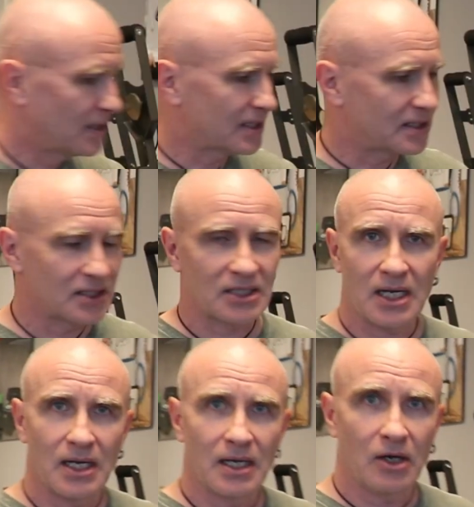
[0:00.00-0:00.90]
This is
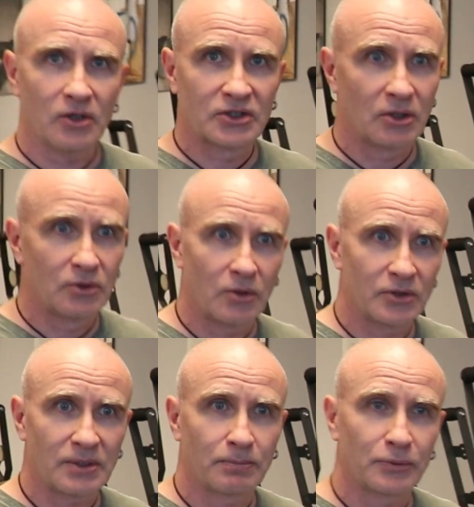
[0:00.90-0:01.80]
also known
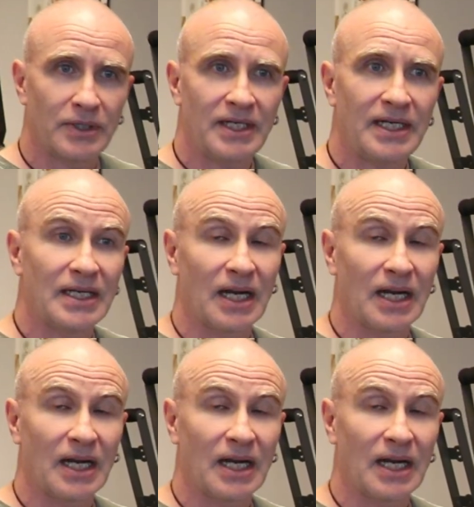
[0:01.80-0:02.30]
as a preheat.